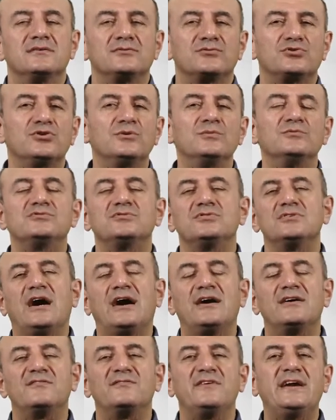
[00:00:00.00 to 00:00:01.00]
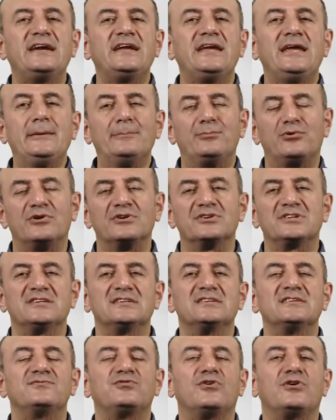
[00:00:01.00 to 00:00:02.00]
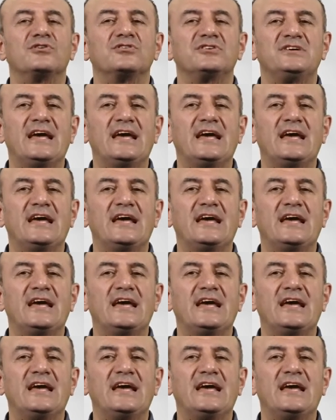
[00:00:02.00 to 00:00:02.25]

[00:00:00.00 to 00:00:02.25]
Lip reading: Rooms are very important for